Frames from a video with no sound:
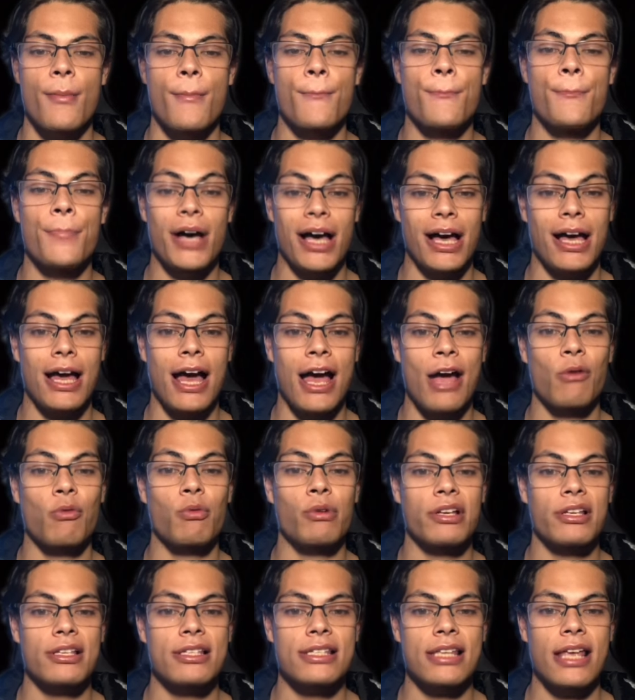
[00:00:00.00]
but I
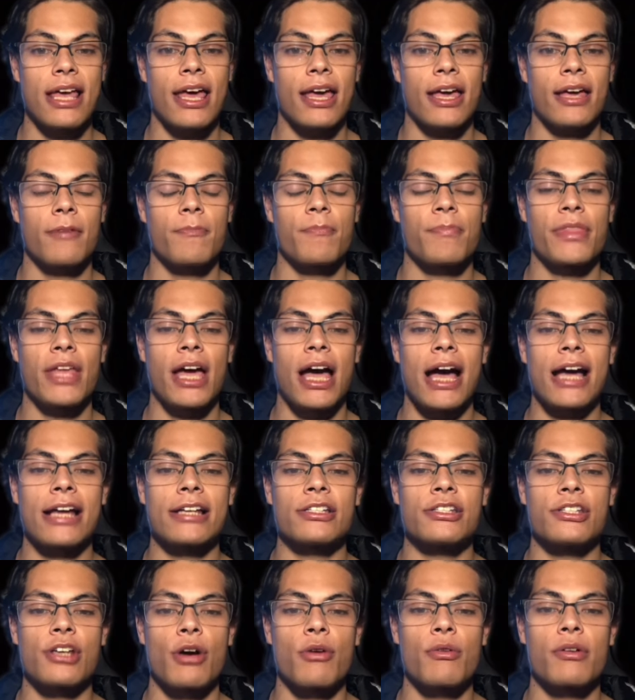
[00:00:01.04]
will say I
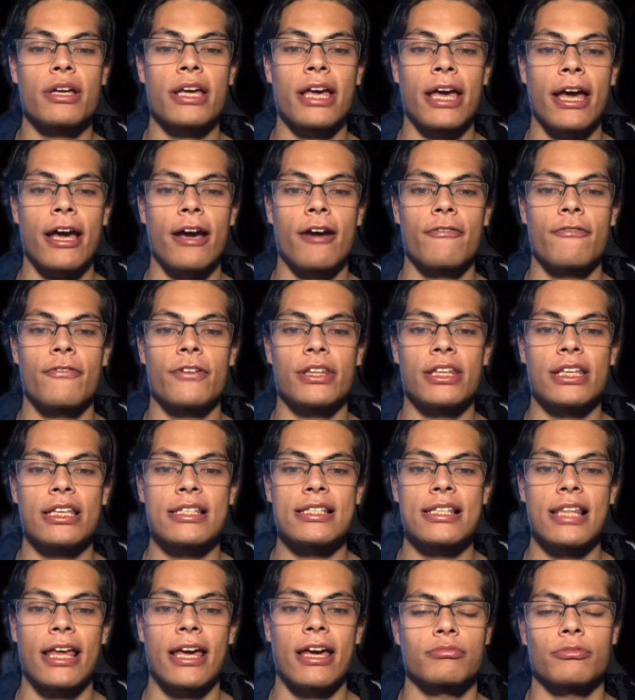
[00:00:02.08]
don't care for
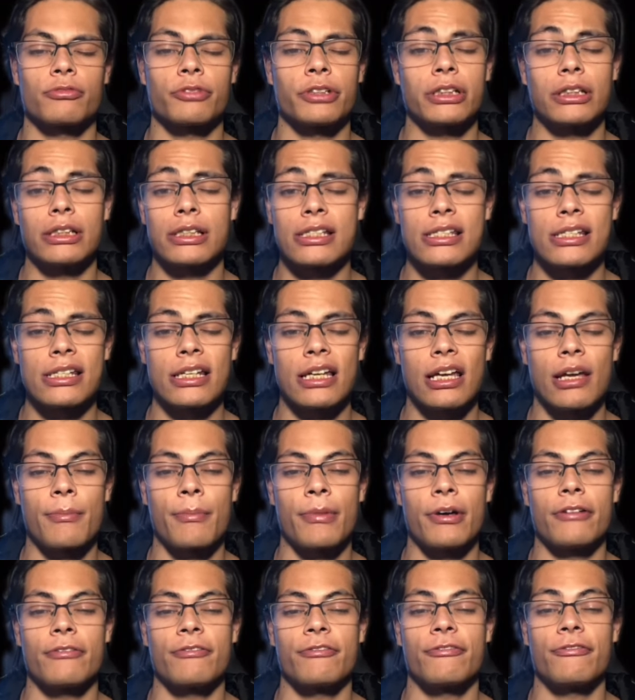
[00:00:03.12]
these like realistic
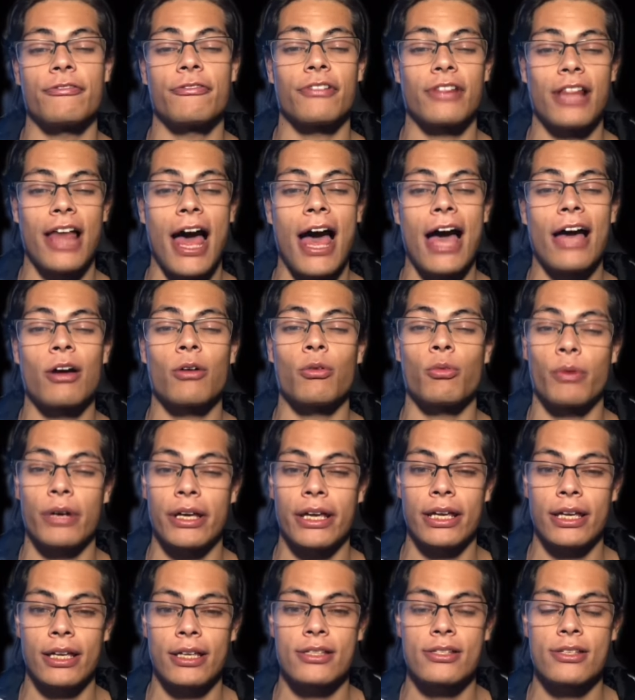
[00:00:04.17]
but flat
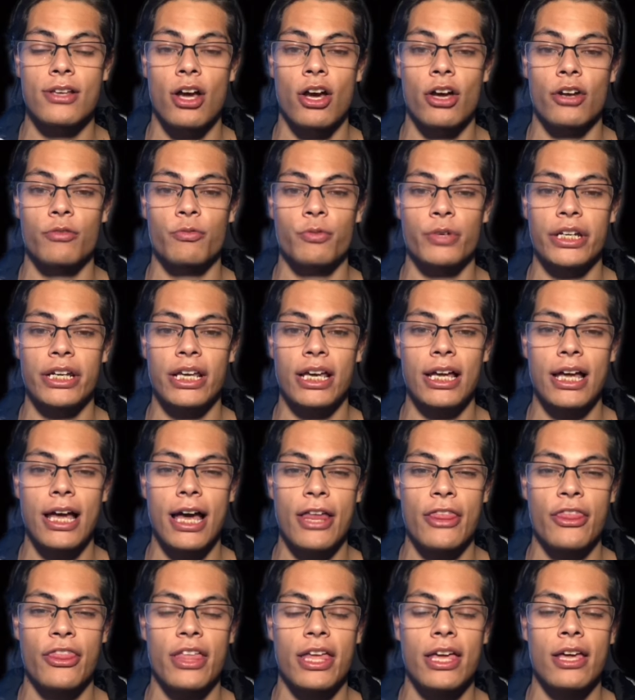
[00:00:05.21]
wigs on Rita. I
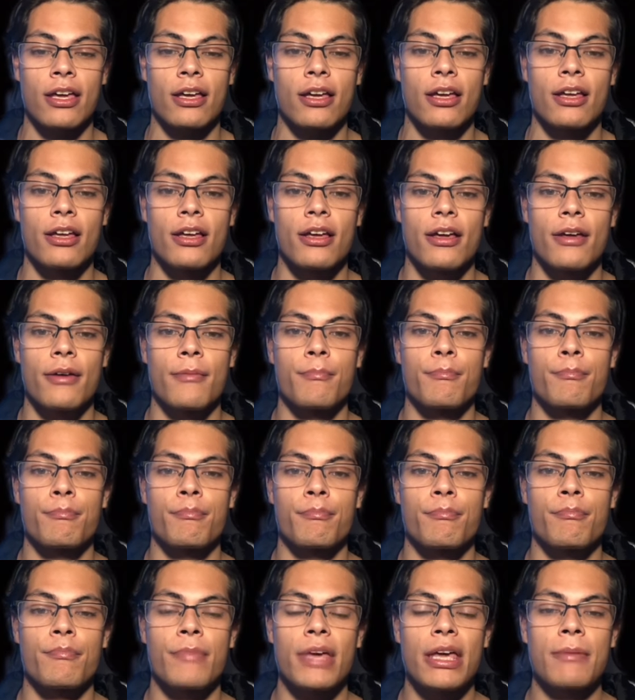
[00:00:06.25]
think
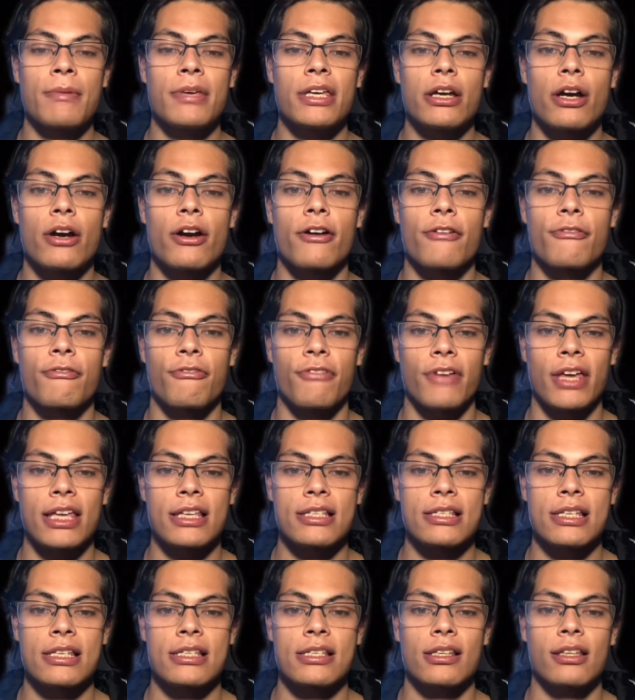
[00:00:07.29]
maybe her
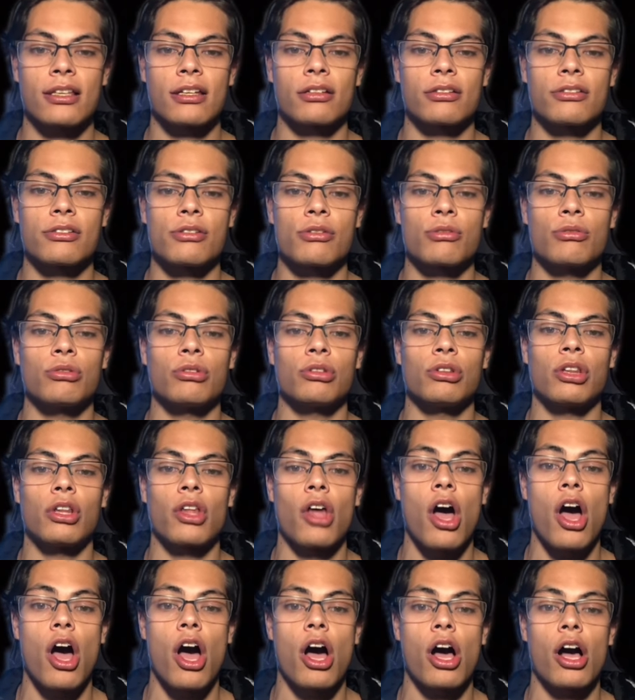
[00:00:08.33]
face is a little too
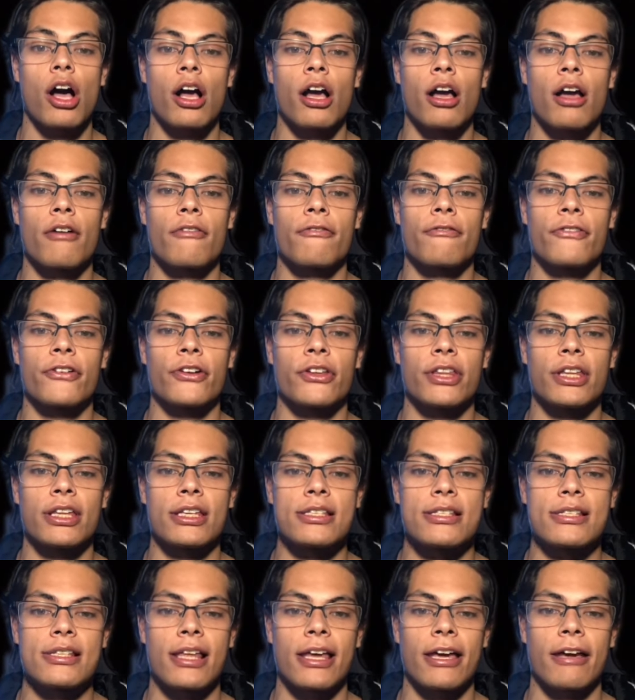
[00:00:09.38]
long for
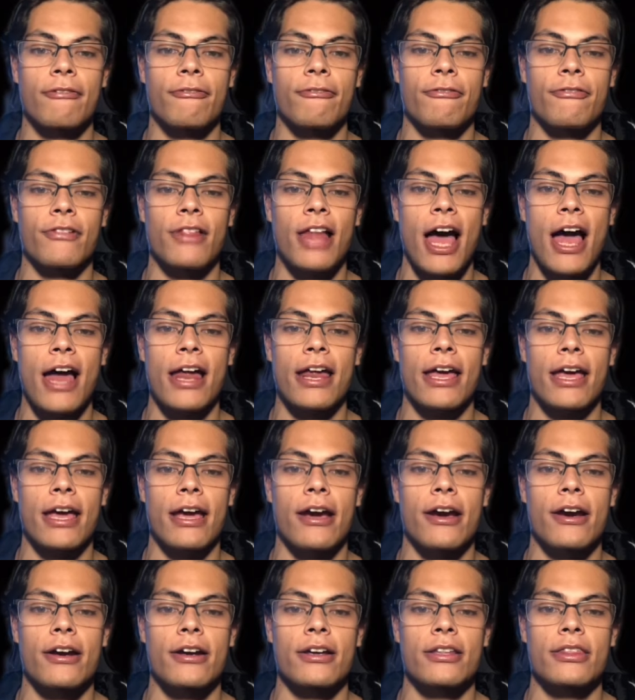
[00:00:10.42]
this like flat
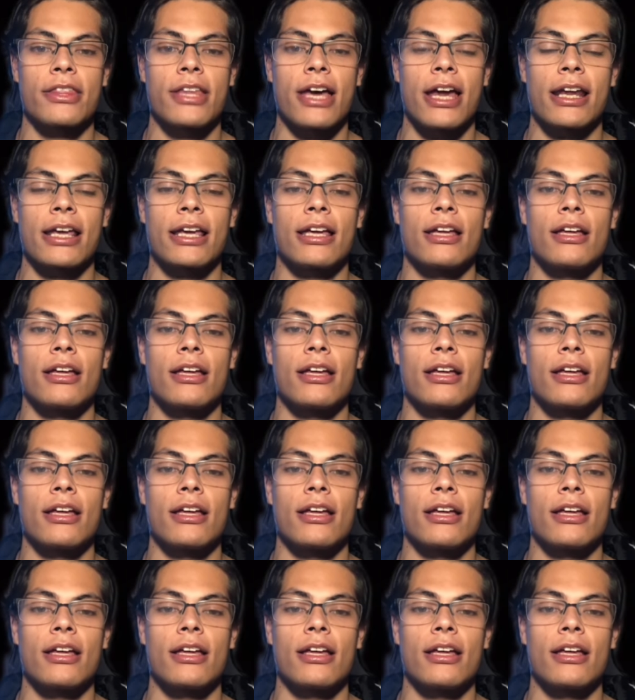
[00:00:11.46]
hair that